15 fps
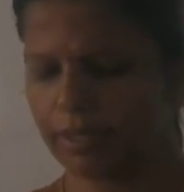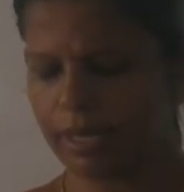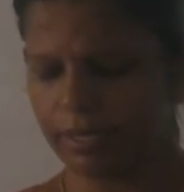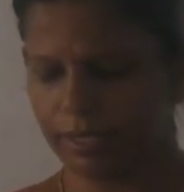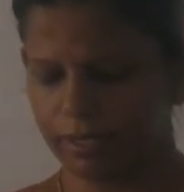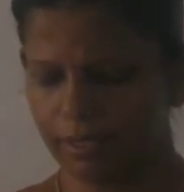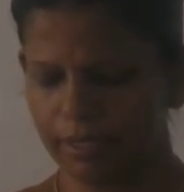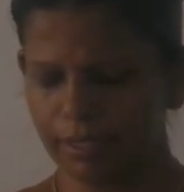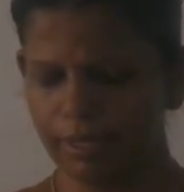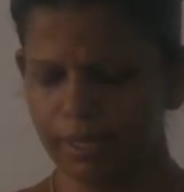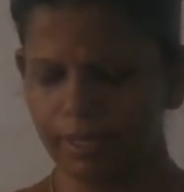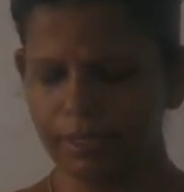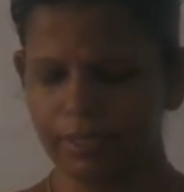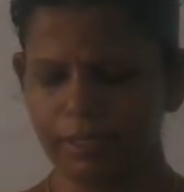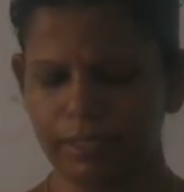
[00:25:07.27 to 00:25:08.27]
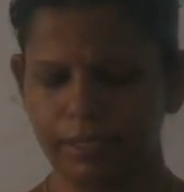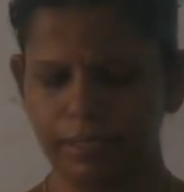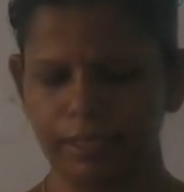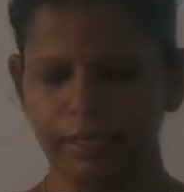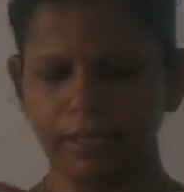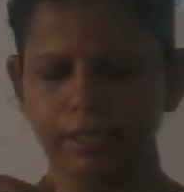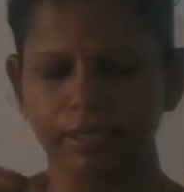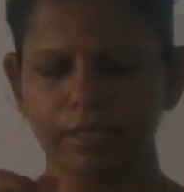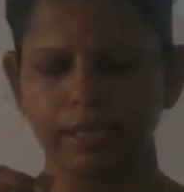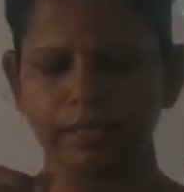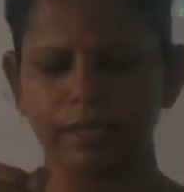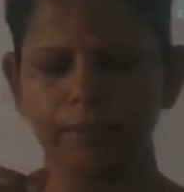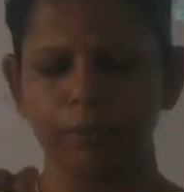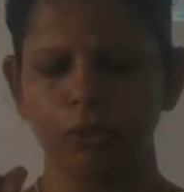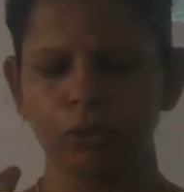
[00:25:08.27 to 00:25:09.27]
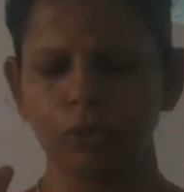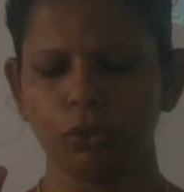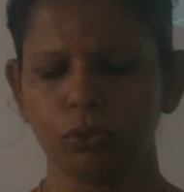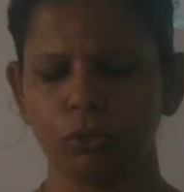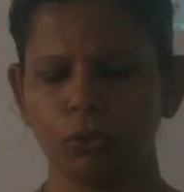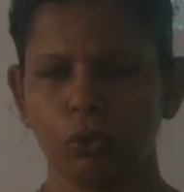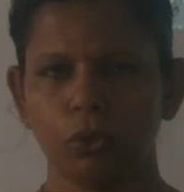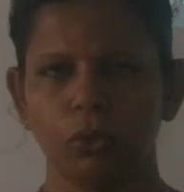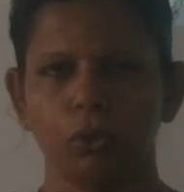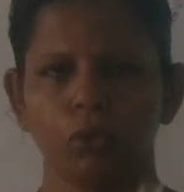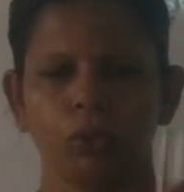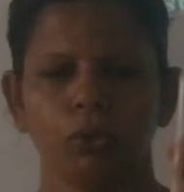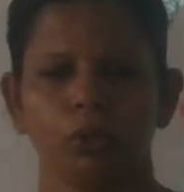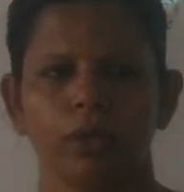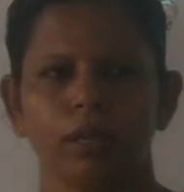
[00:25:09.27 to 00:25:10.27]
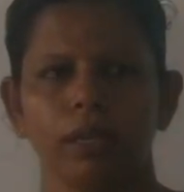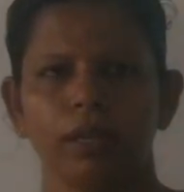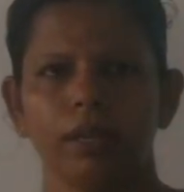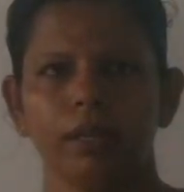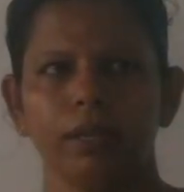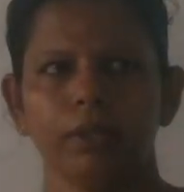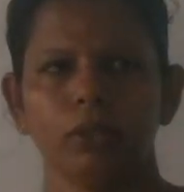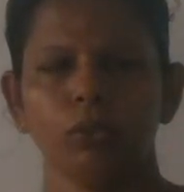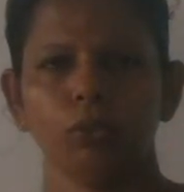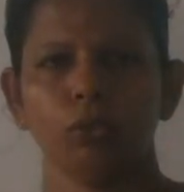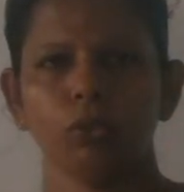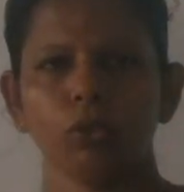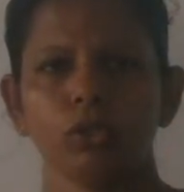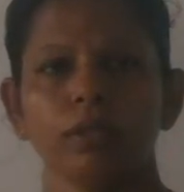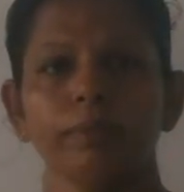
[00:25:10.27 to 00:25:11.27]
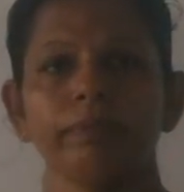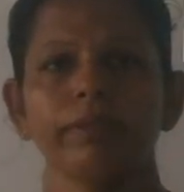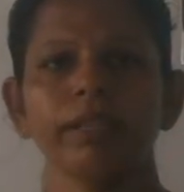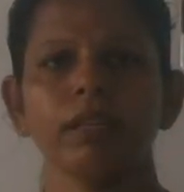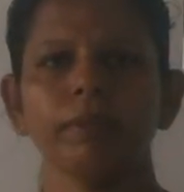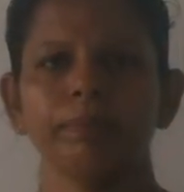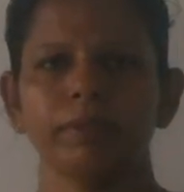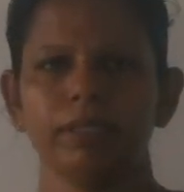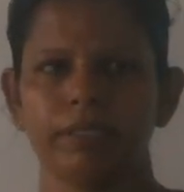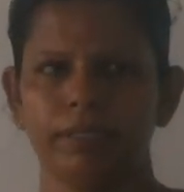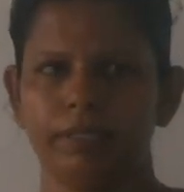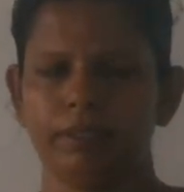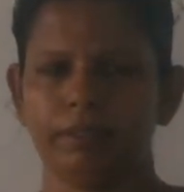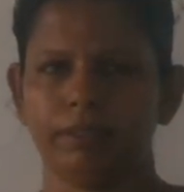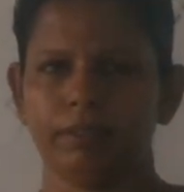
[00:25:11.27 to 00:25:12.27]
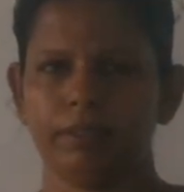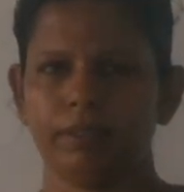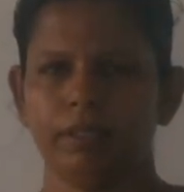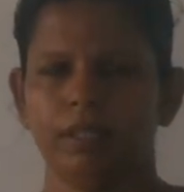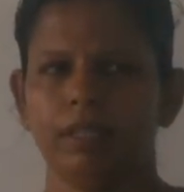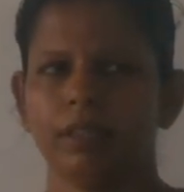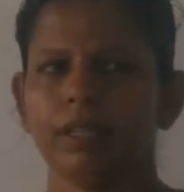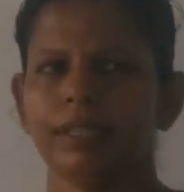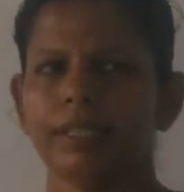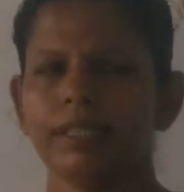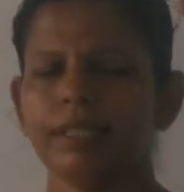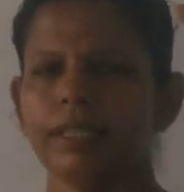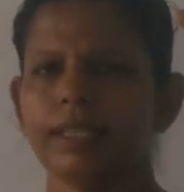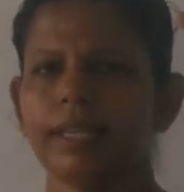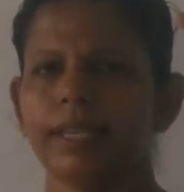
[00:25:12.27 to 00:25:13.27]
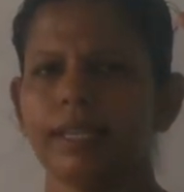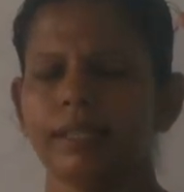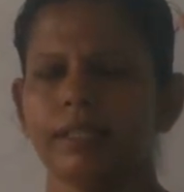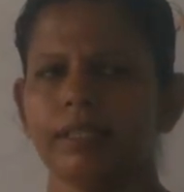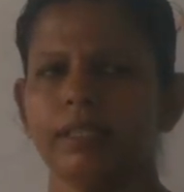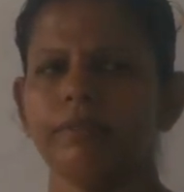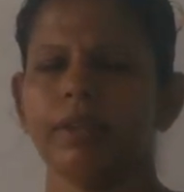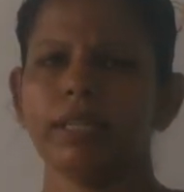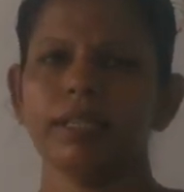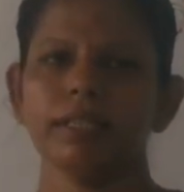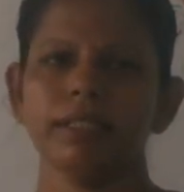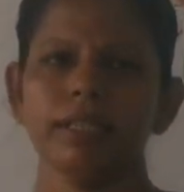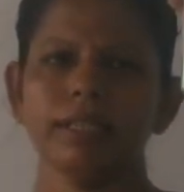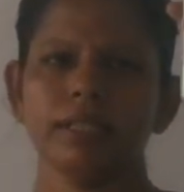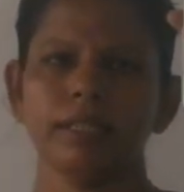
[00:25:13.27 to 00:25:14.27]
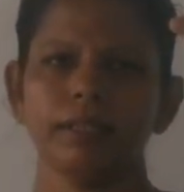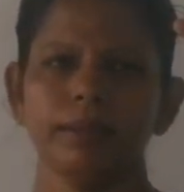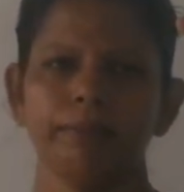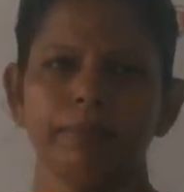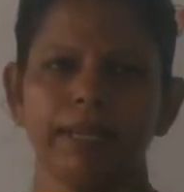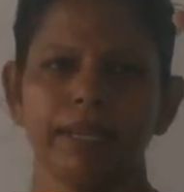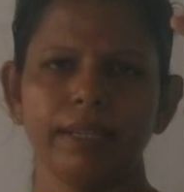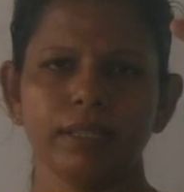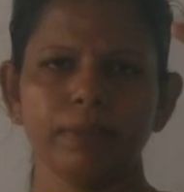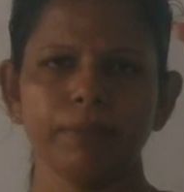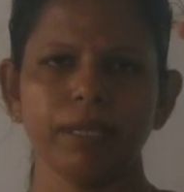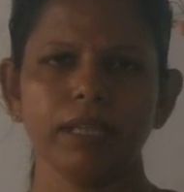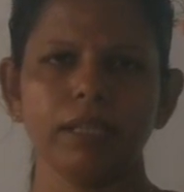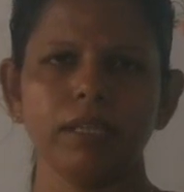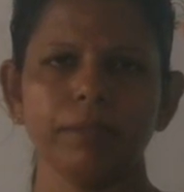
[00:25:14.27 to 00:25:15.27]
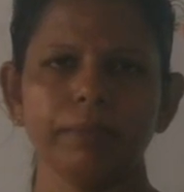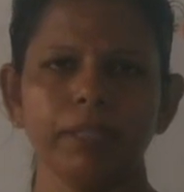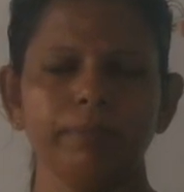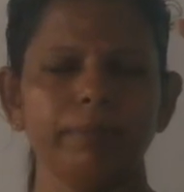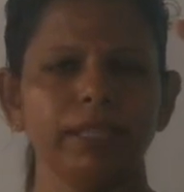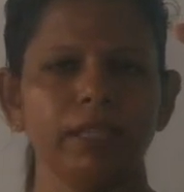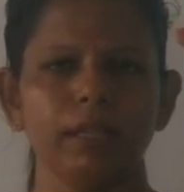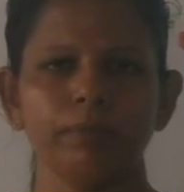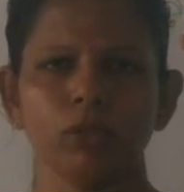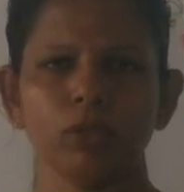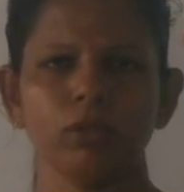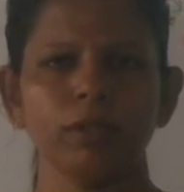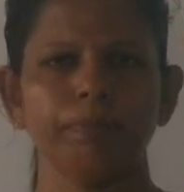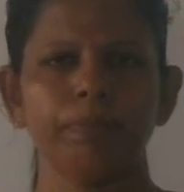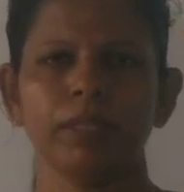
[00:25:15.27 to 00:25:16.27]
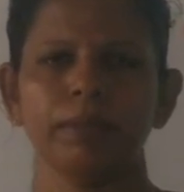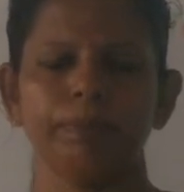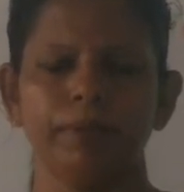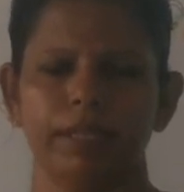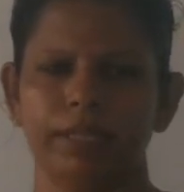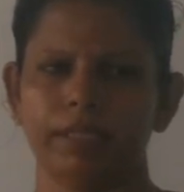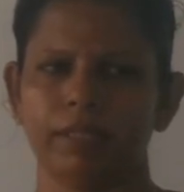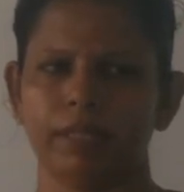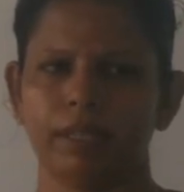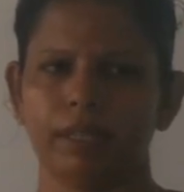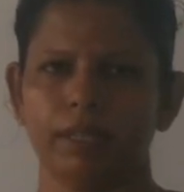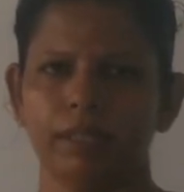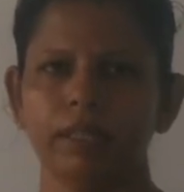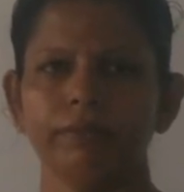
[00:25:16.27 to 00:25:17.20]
That indicator is that I am going to use phenolphthalein. That indicator, when it is in the base medium, it becomes to the purple in color.